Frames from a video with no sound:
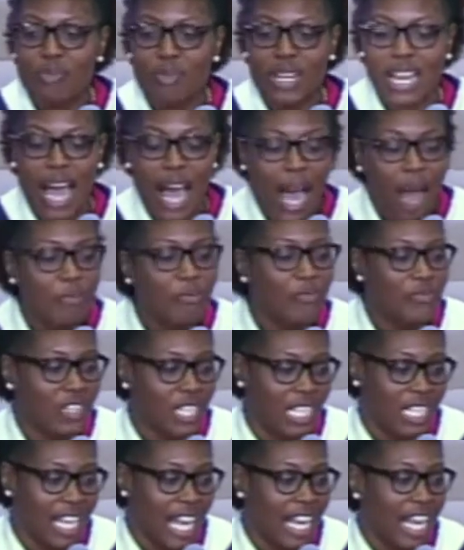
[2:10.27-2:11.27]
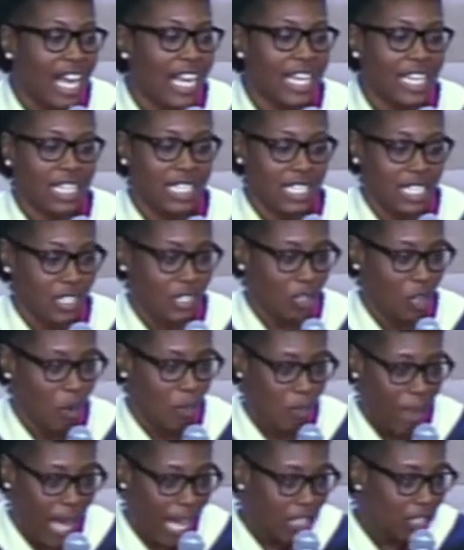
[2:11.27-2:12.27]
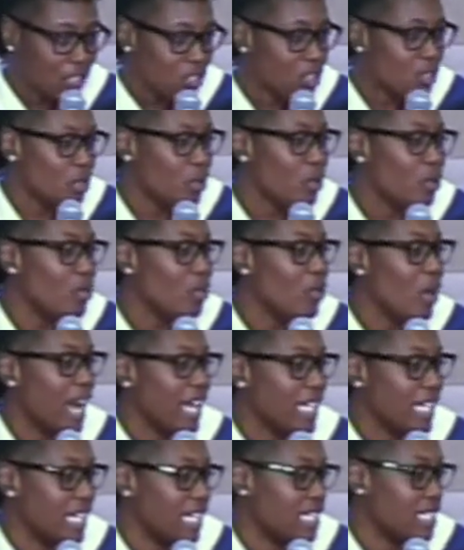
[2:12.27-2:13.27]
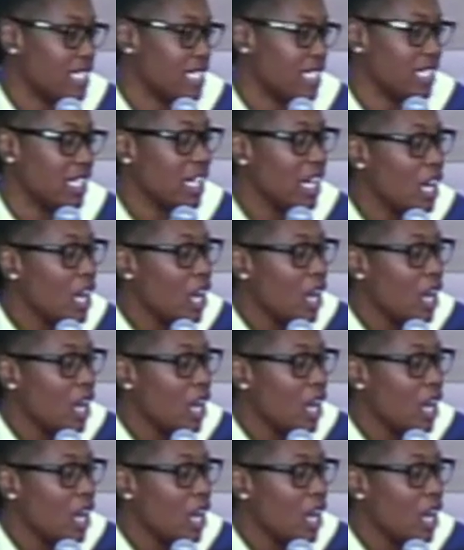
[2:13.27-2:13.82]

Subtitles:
but I'm feeling like I either need to go back to school, I need to